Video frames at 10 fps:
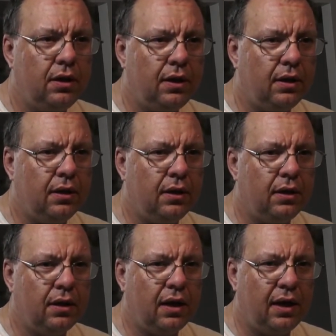
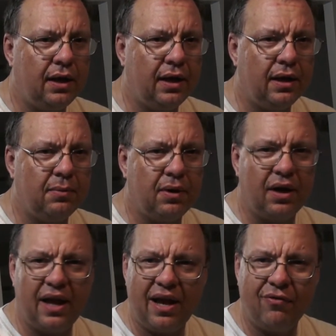and I got about
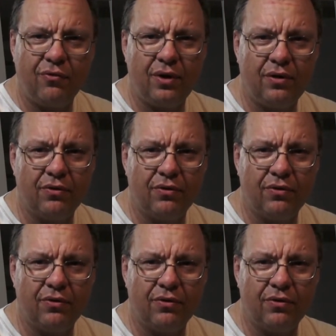halfway